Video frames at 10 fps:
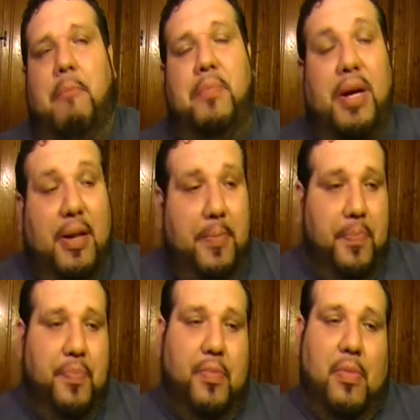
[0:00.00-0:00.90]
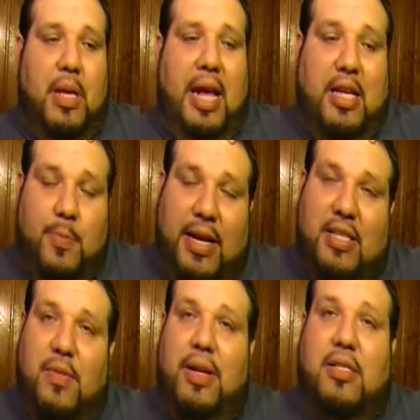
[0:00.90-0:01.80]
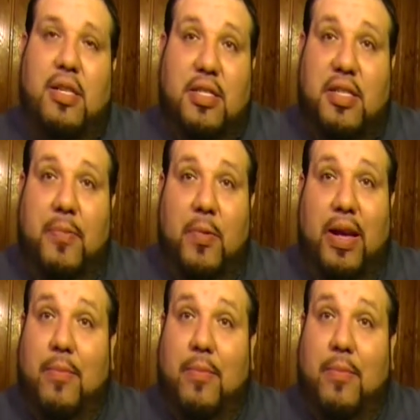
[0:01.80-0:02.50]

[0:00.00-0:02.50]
But he explained it to me in such a simple way.